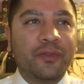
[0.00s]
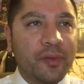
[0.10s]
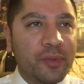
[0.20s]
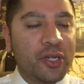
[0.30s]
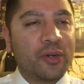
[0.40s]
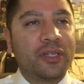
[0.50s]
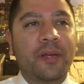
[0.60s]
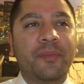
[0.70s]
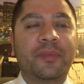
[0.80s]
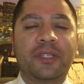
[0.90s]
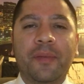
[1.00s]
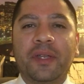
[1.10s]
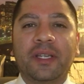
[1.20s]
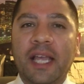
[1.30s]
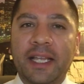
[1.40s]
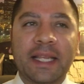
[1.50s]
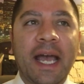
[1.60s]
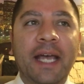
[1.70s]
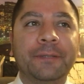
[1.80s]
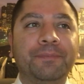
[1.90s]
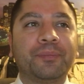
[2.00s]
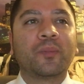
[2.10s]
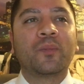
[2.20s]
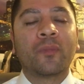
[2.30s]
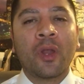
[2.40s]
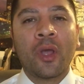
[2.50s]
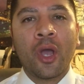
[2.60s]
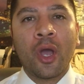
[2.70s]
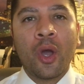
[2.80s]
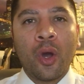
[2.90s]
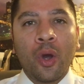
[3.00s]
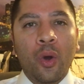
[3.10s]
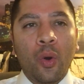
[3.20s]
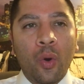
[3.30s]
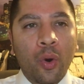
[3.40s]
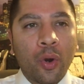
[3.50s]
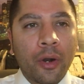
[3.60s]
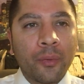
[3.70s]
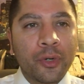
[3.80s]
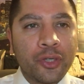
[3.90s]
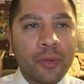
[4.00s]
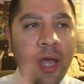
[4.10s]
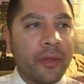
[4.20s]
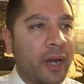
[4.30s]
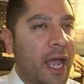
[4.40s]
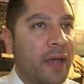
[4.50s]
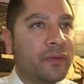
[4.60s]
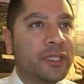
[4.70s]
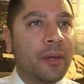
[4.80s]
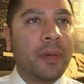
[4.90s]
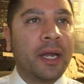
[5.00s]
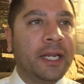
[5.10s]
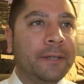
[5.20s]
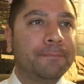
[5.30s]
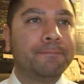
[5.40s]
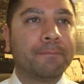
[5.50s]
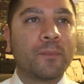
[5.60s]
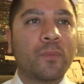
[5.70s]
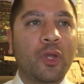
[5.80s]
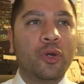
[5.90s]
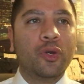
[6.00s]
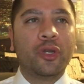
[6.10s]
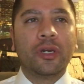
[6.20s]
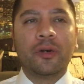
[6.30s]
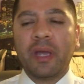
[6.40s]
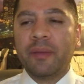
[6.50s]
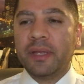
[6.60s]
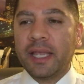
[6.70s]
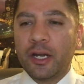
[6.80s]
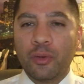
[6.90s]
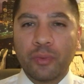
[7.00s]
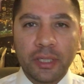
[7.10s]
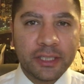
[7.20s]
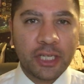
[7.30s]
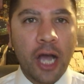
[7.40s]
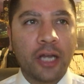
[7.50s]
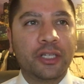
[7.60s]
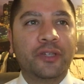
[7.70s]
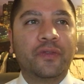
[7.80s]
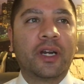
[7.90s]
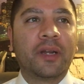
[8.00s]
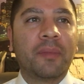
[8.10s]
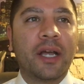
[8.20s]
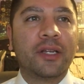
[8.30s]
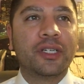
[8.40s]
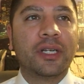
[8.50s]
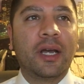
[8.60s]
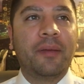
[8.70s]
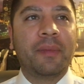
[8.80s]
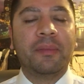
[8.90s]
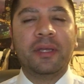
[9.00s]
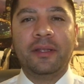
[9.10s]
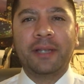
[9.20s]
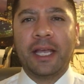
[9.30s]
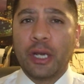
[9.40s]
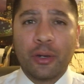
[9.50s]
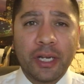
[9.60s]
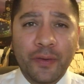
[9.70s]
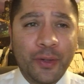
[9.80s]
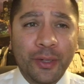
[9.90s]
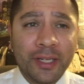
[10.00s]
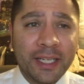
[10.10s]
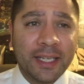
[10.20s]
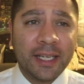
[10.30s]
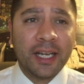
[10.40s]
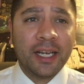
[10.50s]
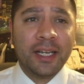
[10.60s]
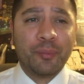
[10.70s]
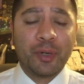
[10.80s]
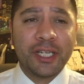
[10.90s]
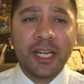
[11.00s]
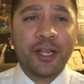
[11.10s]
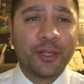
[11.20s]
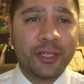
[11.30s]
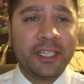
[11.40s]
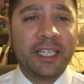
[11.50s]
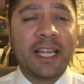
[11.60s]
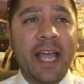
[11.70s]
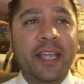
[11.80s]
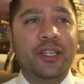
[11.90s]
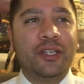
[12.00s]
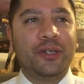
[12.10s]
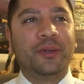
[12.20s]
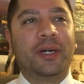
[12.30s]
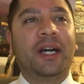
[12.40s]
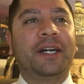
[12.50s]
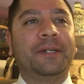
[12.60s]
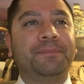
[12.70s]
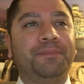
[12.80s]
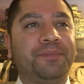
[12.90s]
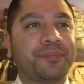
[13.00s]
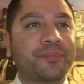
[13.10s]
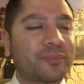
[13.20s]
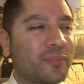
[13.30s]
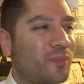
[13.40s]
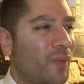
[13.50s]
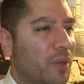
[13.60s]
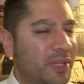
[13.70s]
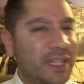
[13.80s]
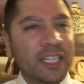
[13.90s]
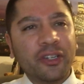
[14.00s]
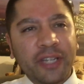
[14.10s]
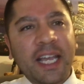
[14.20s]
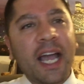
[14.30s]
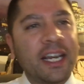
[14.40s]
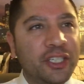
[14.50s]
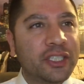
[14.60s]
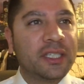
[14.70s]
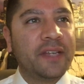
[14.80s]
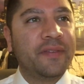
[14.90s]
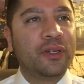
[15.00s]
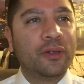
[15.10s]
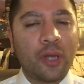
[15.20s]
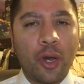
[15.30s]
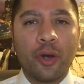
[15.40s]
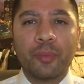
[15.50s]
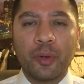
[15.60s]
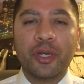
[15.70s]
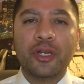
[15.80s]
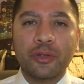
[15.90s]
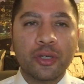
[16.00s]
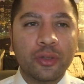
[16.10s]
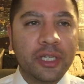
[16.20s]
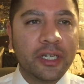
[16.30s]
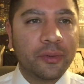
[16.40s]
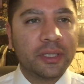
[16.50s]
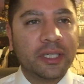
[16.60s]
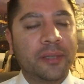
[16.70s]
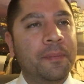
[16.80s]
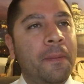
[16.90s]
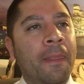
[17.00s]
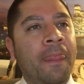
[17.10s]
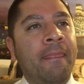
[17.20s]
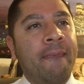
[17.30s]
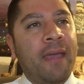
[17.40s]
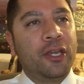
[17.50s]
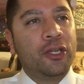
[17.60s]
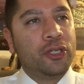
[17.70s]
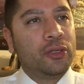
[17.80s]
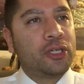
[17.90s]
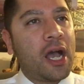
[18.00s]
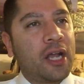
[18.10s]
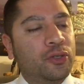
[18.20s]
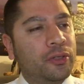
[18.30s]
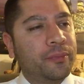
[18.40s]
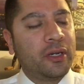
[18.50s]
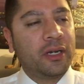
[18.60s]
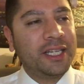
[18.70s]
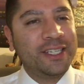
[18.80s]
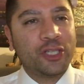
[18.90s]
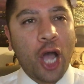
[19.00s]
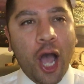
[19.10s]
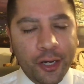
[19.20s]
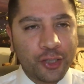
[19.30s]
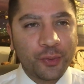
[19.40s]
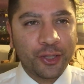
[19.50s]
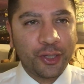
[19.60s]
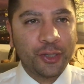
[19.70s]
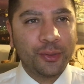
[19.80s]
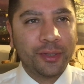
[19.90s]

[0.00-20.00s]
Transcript: from you or some something like that or would you rather have somebody who you know maybe they don't really talk to you very much uh, maybe they don't even really particularly like you um, but the, you know they kind of just leave you alone but when you do deal with them and you do talk to them they're at least honest with you